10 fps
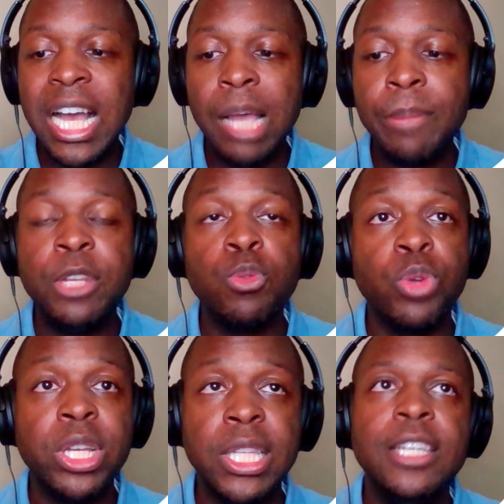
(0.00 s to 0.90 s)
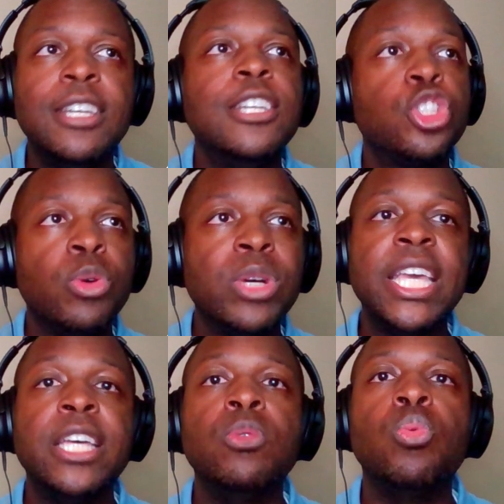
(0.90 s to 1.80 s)
I mean, really. So
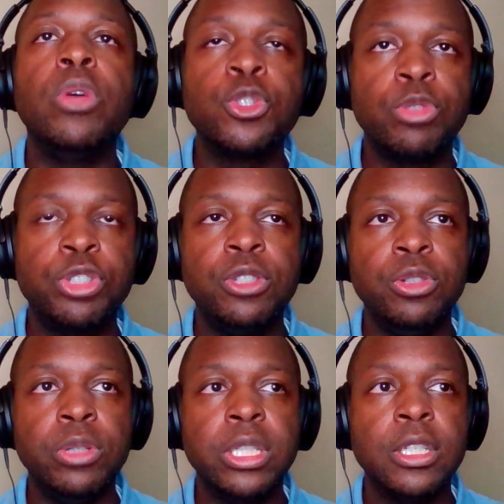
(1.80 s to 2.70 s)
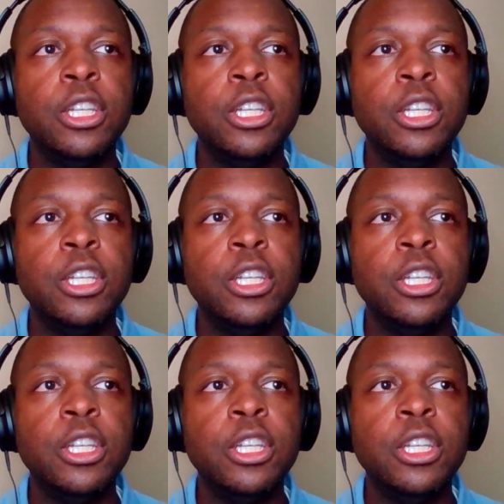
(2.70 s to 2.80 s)
again, here's what you're doing.